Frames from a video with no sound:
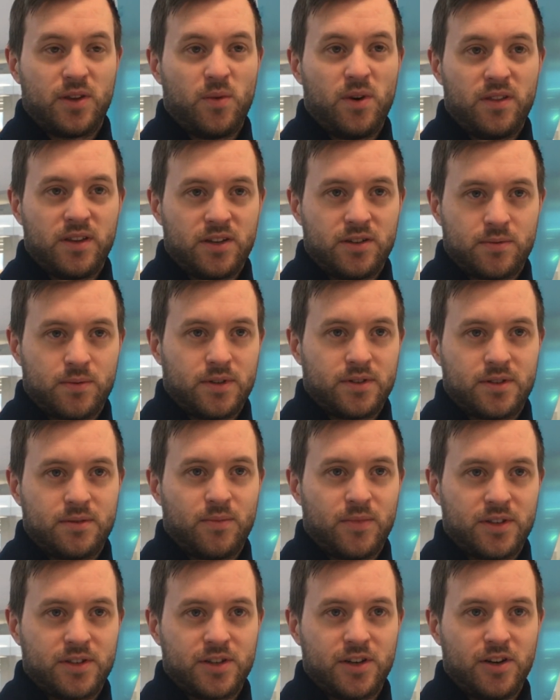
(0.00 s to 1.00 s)
and that's all they want. They
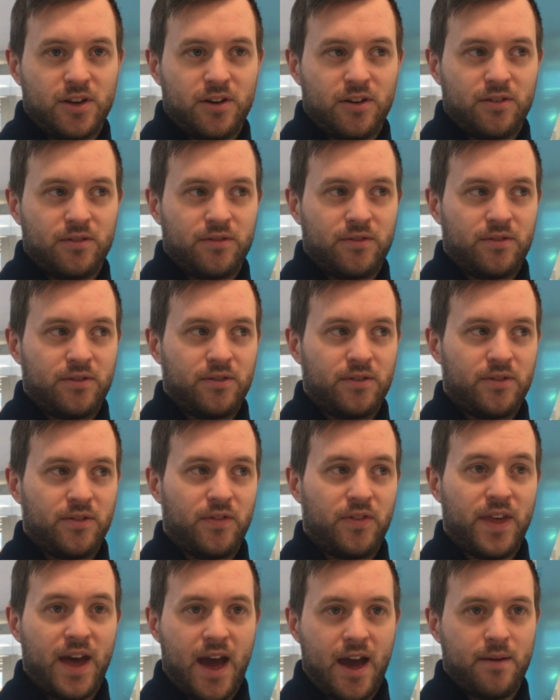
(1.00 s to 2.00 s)
just want someone to love
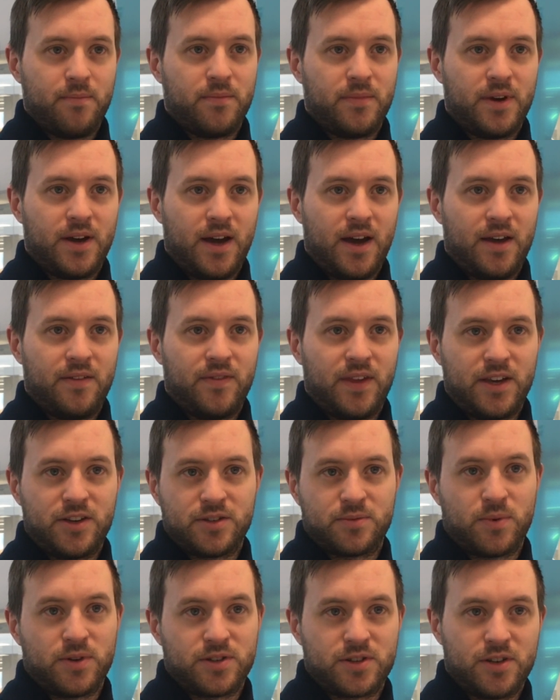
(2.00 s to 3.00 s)
them,
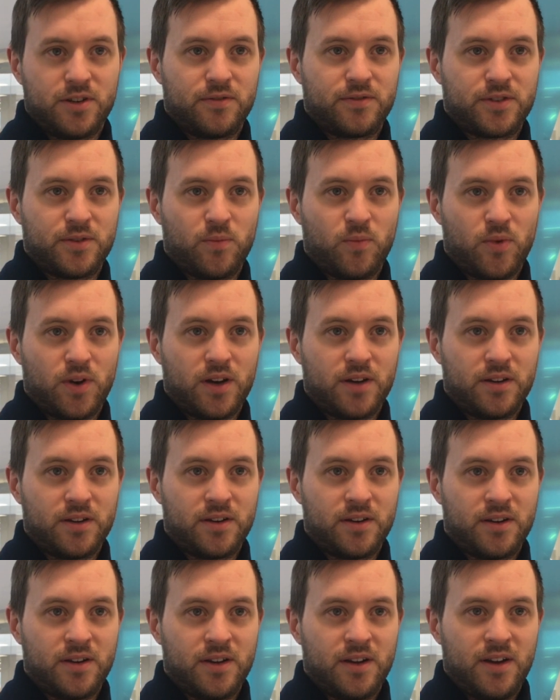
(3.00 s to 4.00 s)
and they just want to love
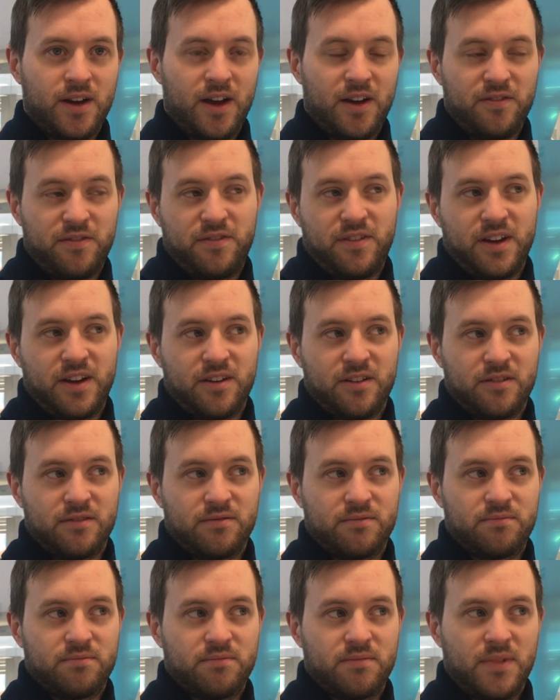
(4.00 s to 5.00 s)
someone and
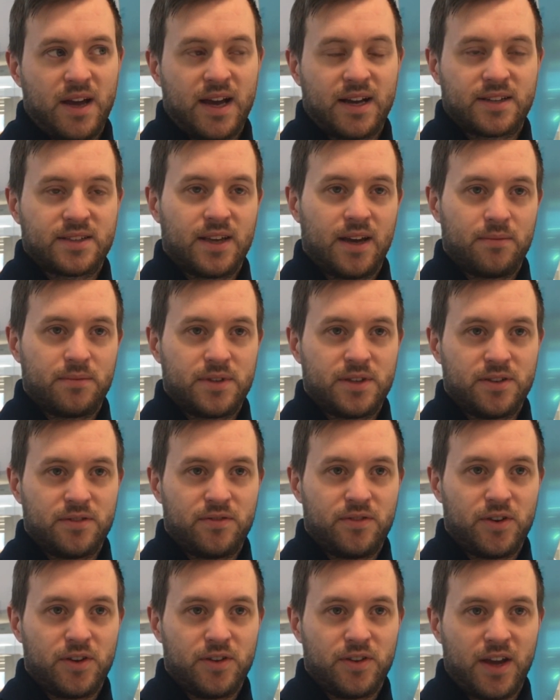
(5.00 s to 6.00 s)
feel
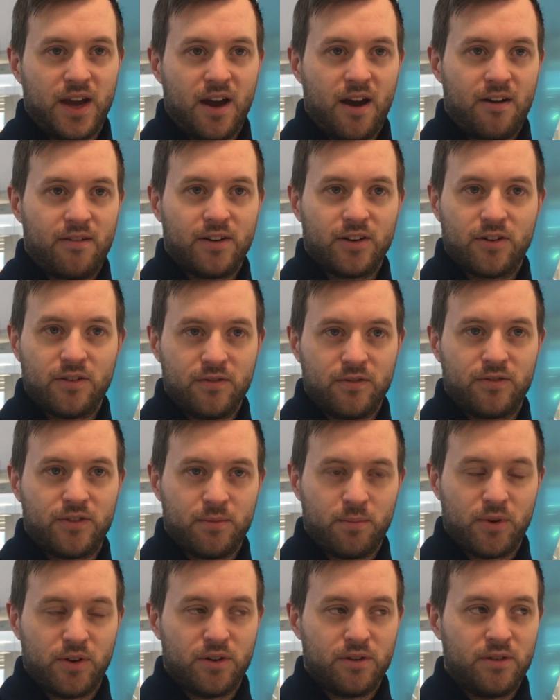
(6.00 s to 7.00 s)
accepted for who they are and
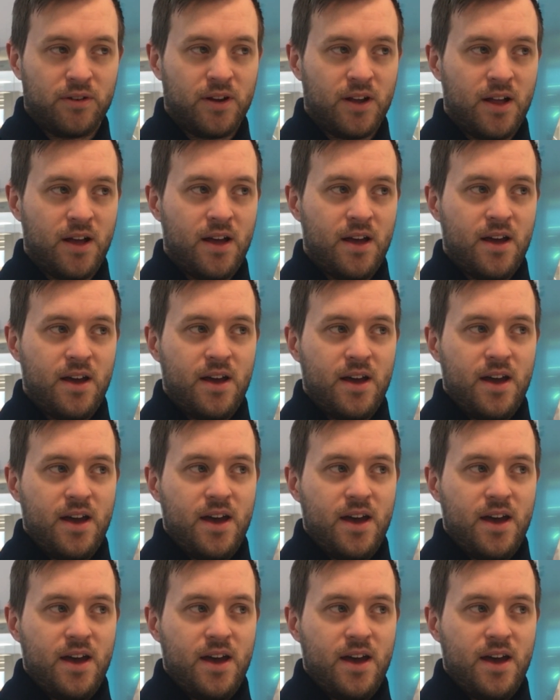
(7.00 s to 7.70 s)
comfortable.